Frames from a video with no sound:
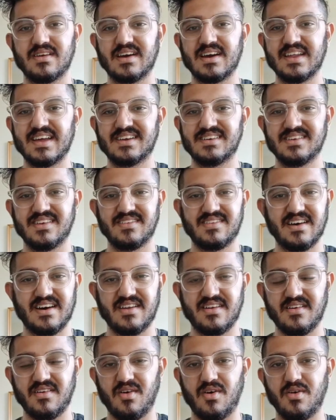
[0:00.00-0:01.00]
Connections
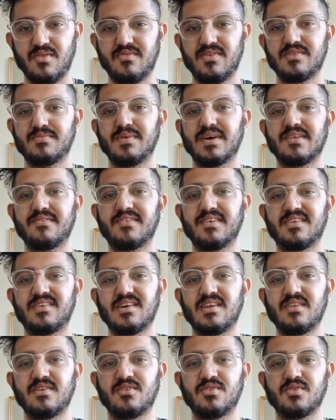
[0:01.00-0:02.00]
are always
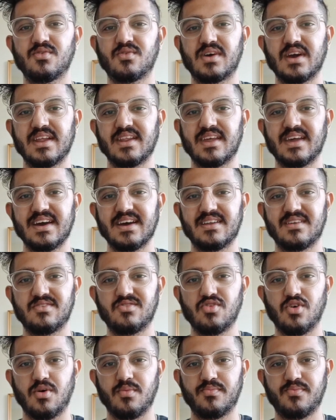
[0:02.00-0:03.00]
beneficial. You can get
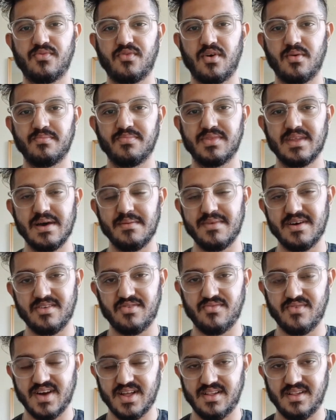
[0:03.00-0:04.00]
job from them
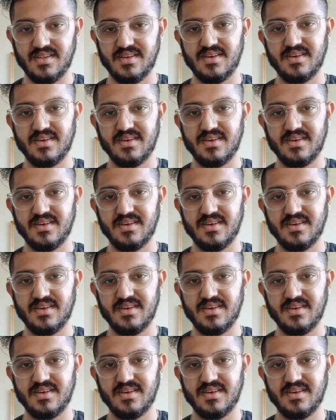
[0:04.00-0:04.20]
as well.